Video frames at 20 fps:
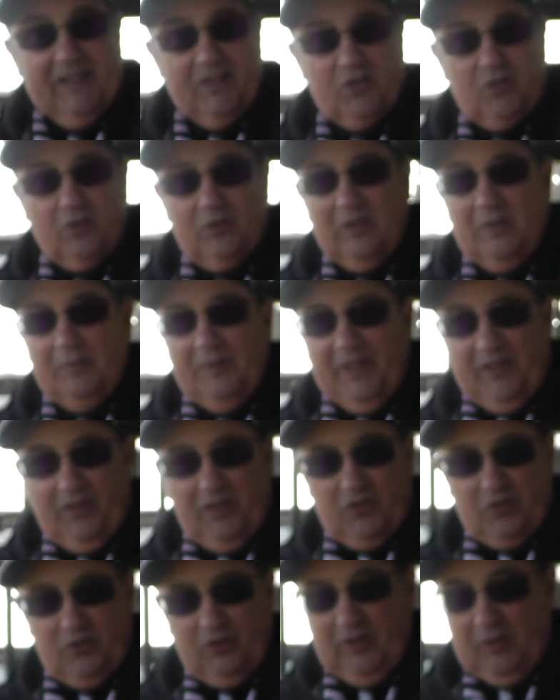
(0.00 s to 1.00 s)
showed
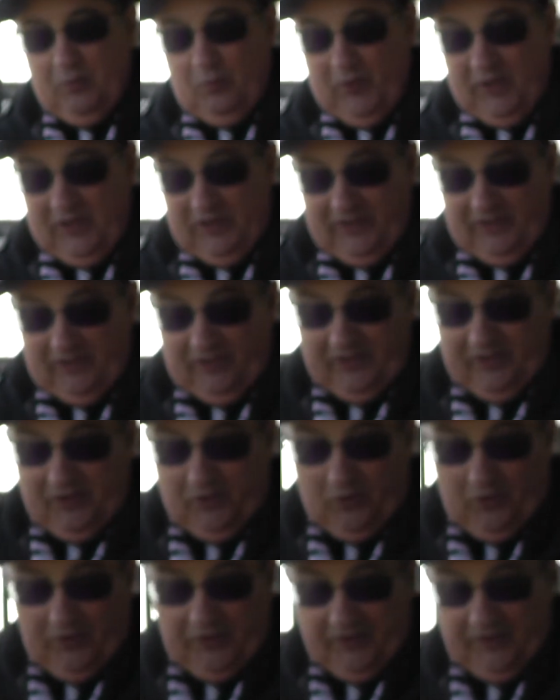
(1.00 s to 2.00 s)
up well early
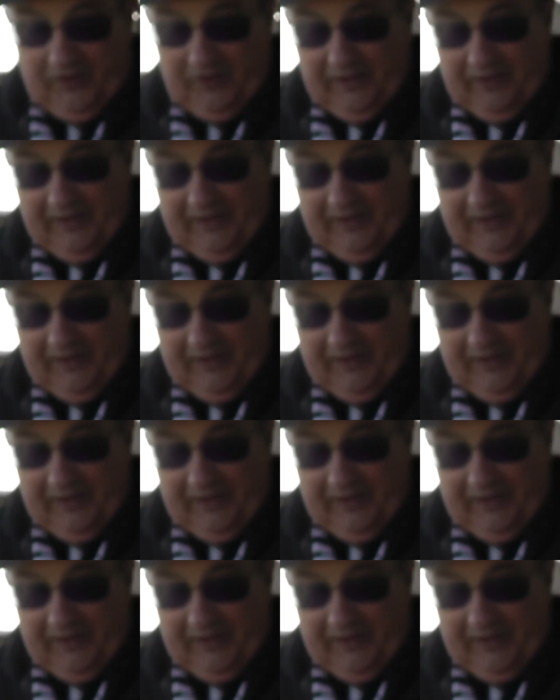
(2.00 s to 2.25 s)
on.